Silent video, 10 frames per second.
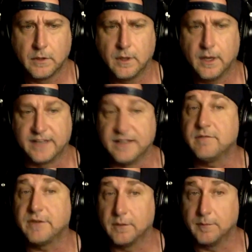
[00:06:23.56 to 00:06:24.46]

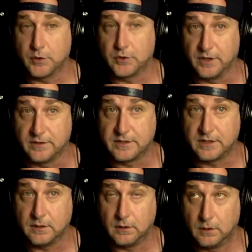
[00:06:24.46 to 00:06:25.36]
didn't feel emotion
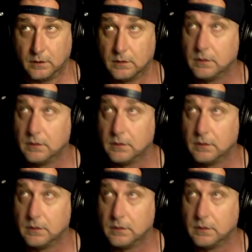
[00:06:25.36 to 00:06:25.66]
until